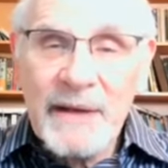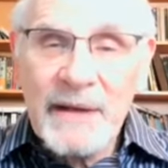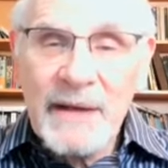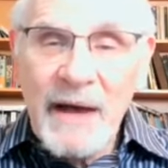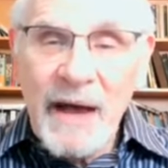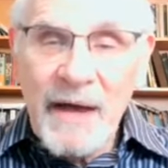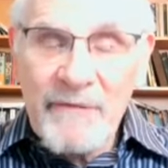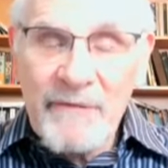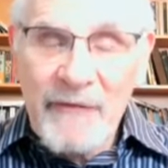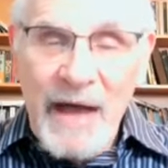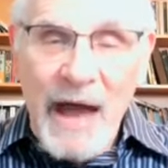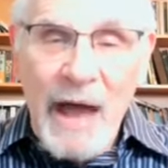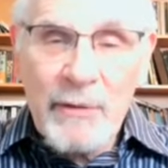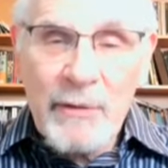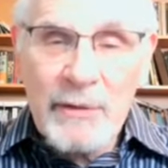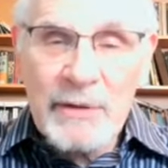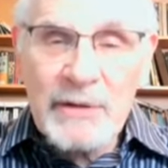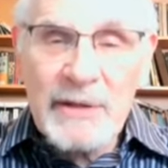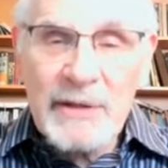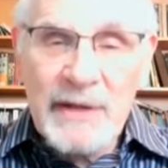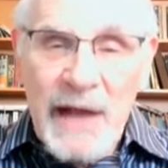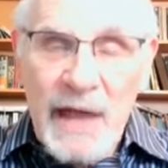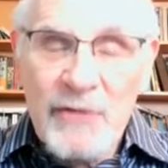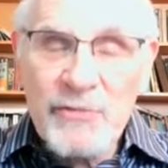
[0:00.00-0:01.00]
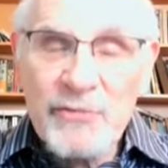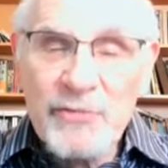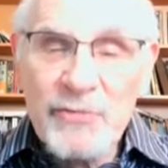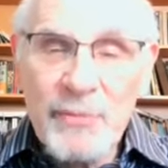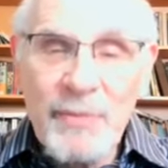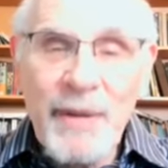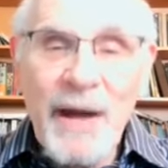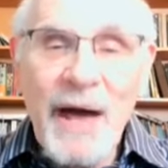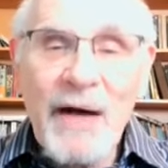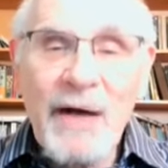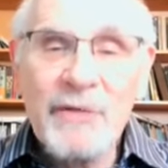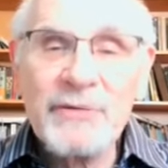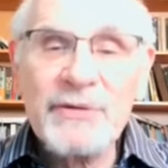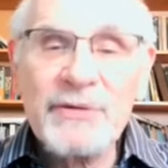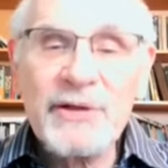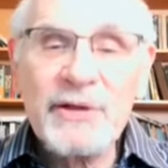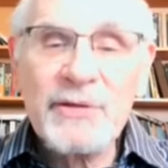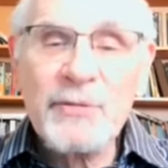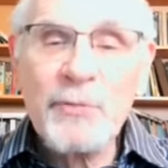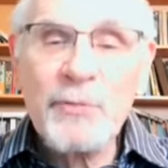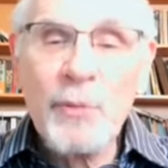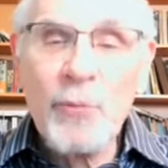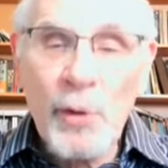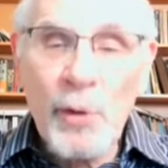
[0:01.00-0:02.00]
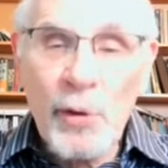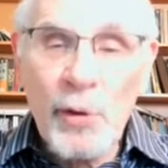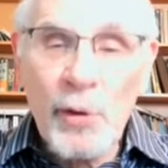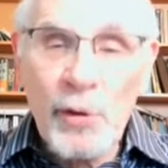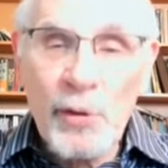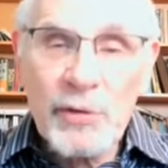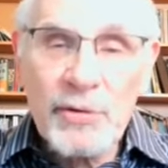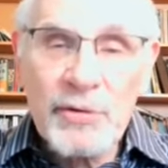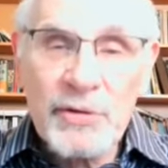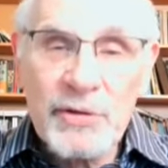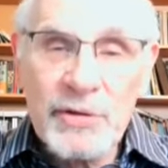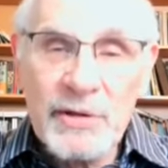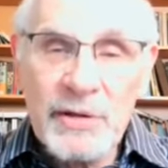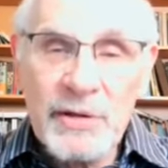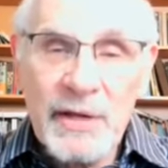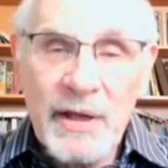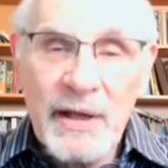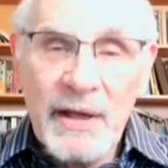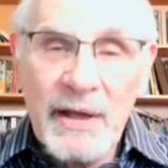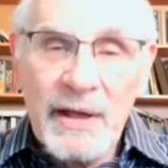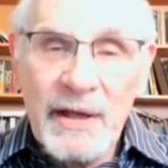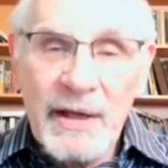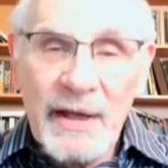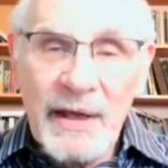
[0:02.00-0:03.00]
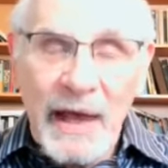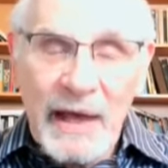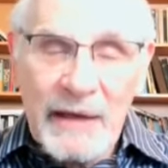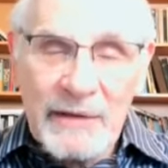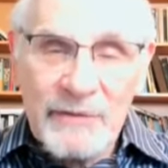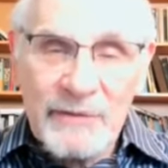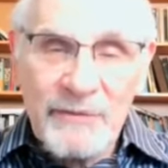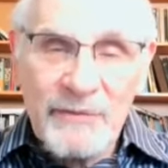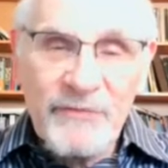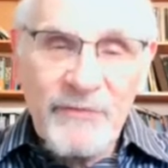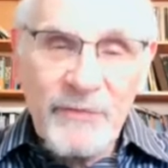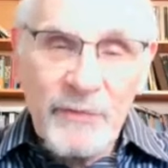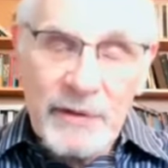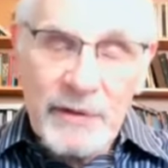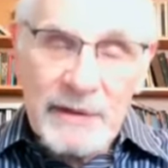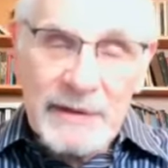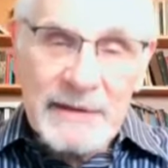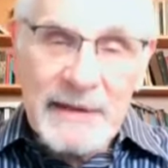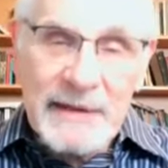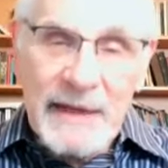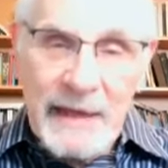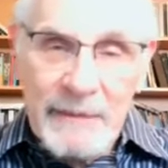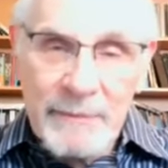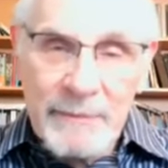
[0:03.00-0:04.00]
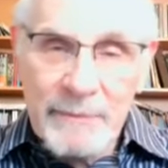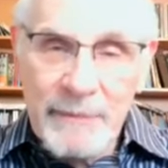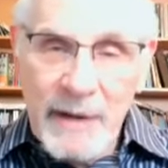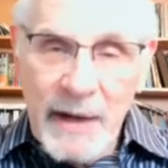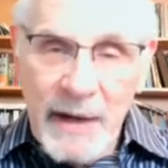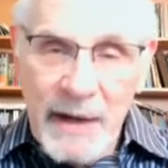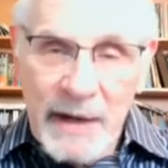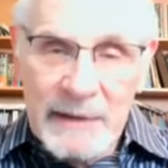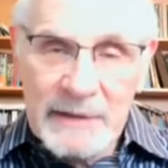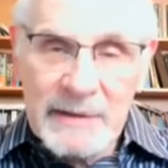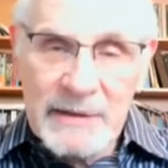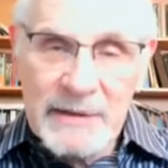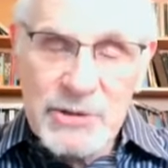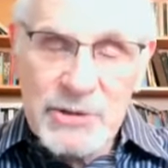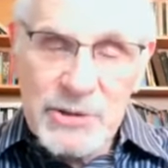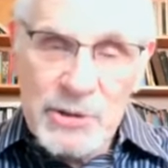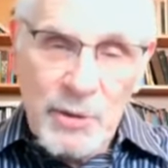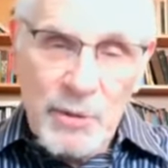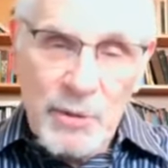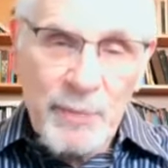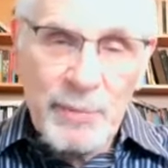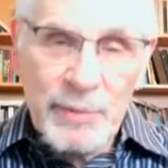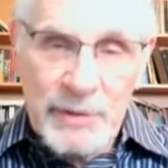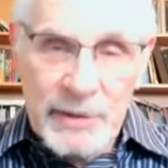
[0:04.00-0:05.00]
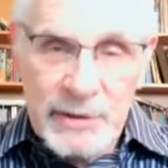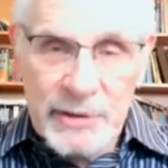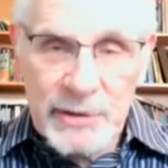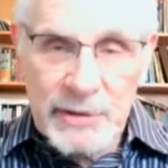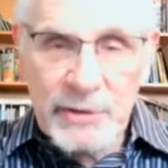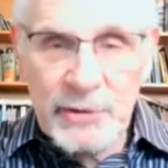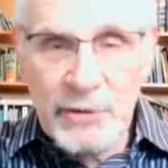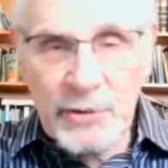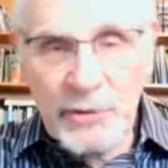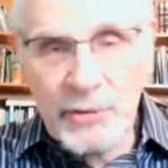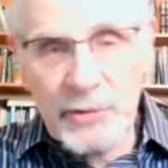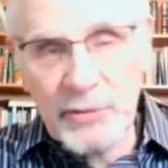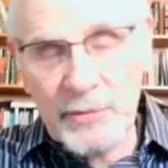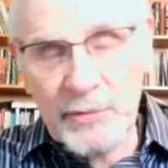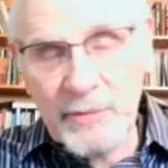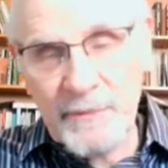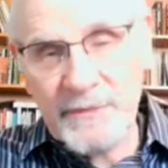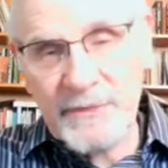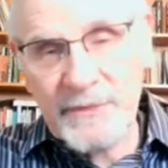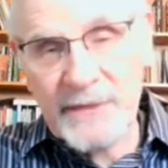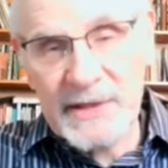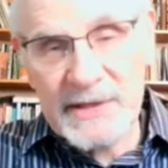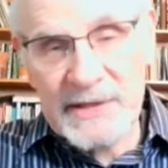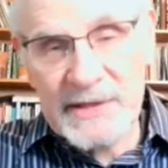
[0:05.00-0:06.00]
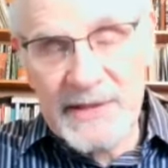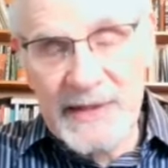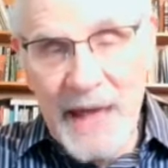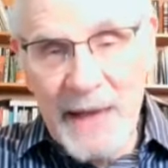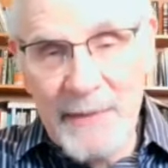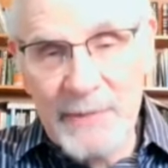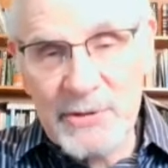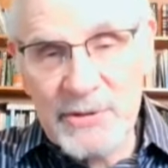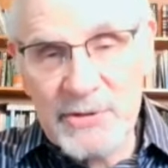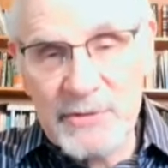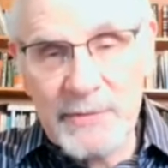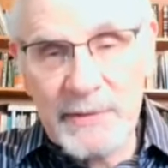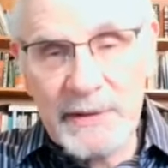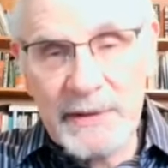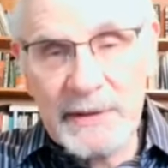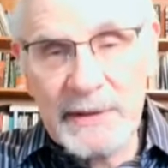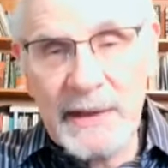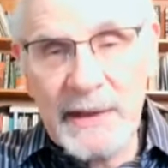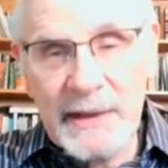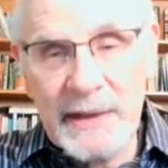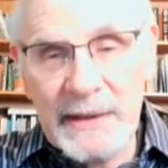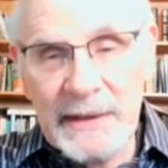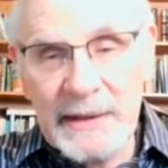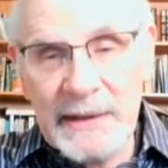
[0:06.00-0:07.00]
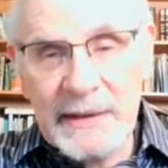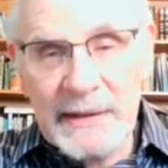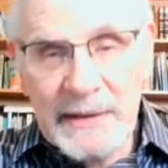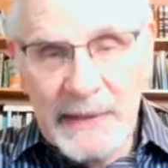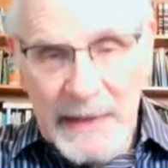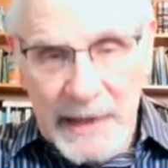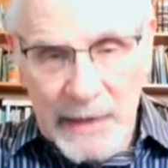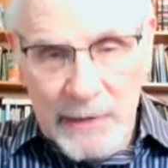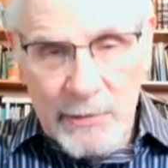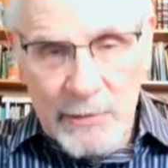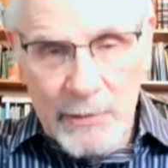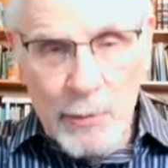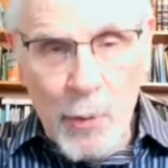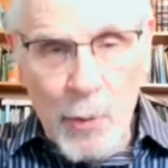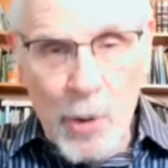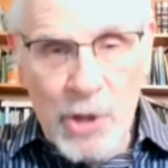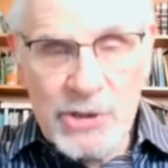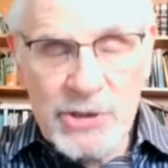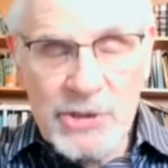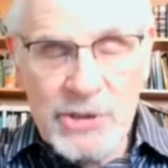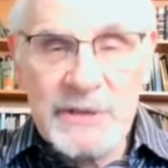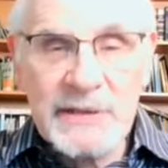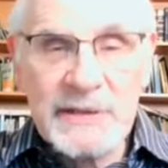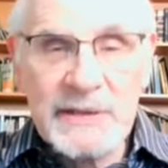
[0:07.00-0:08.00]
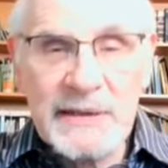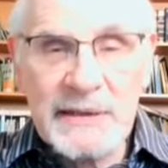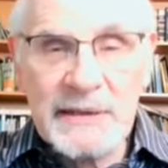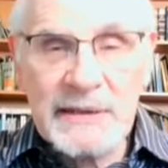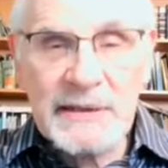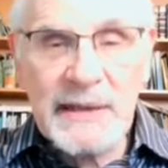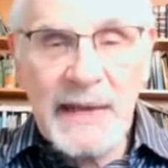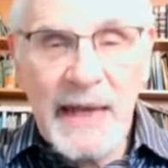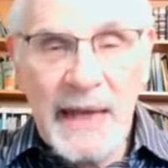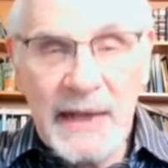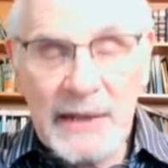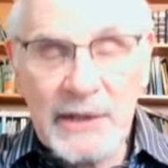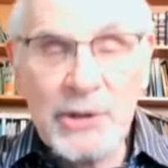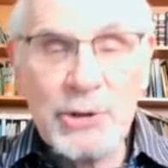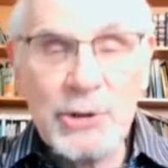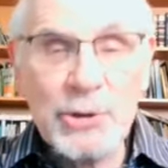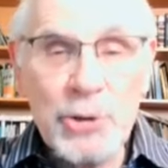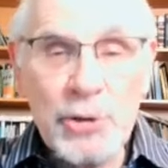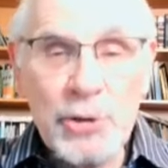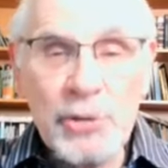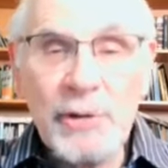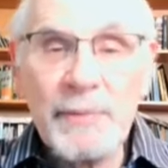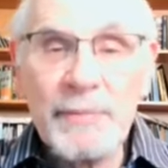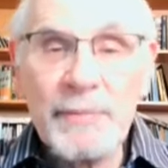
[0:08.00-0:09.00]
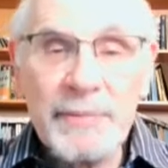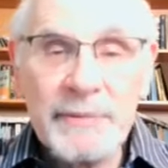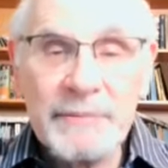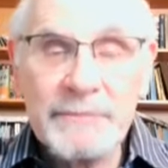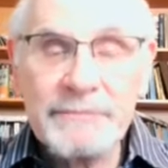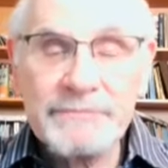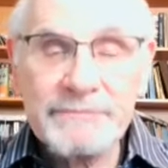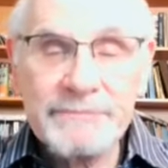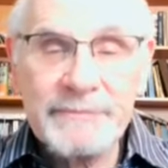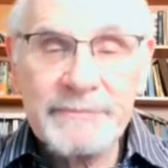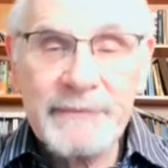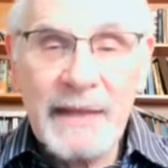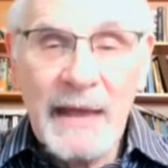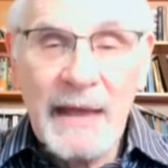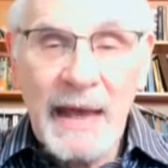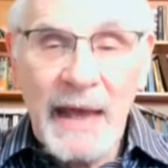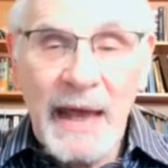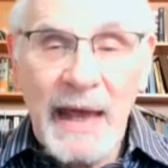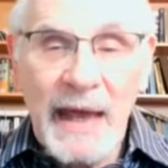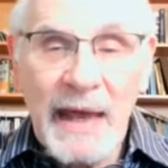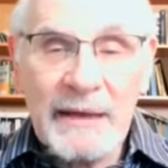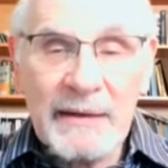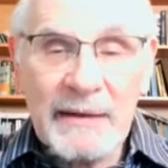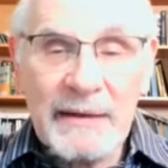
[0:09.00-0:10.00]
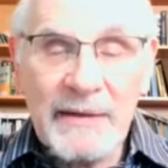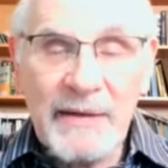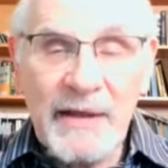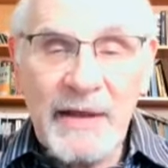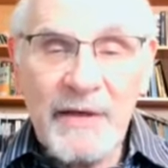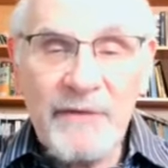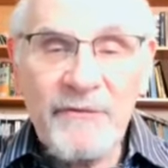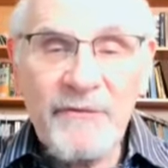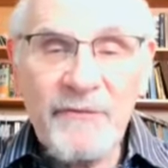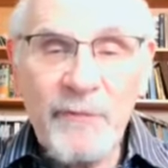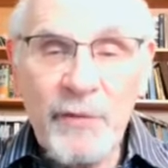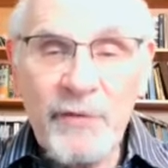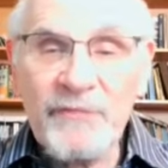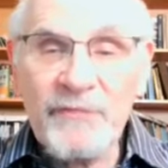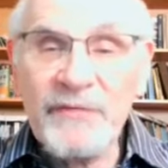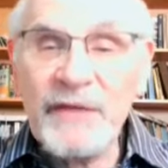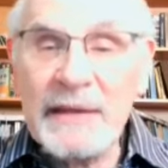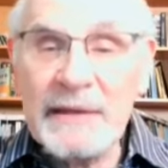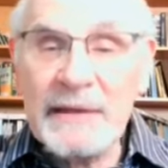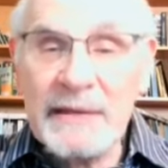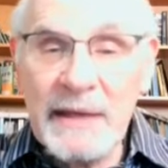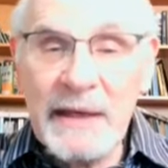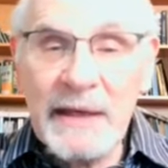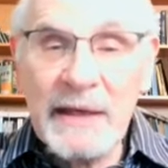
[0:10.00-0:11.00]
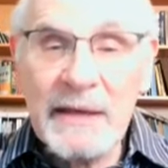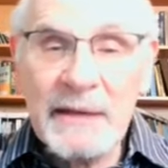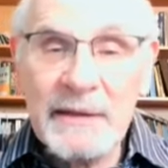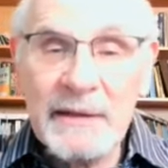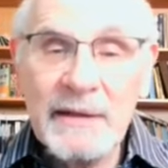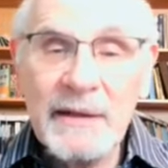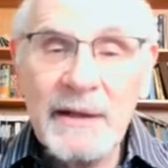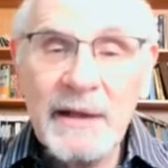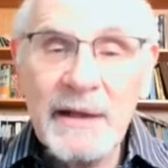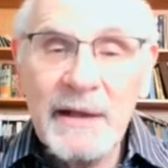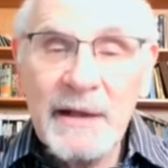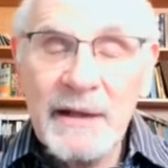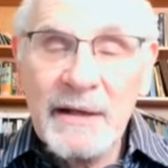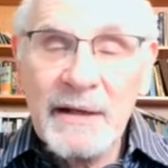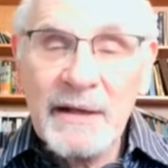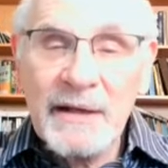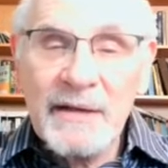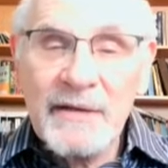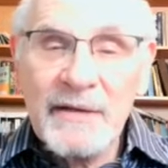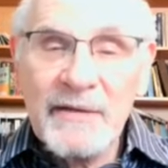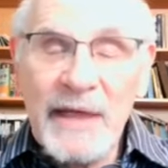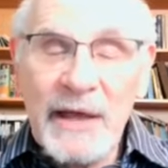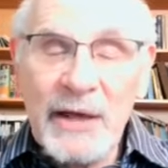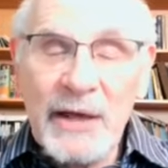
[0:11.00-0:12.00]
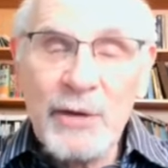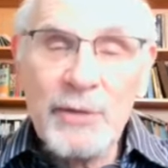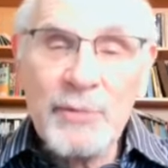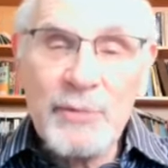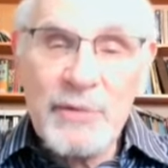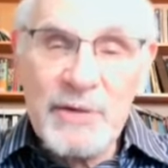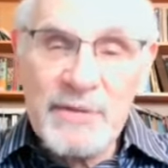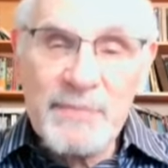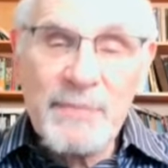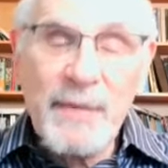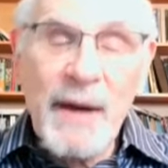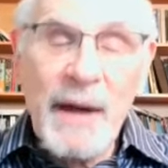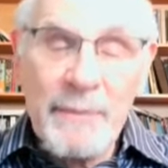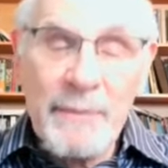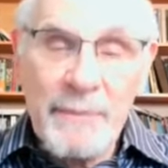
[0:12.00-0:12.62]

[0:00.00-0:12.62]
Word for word: of how international politics works and the full intent behind the geopolitical establishment here in Washington and in Europe. And therefore, if they did, they could respond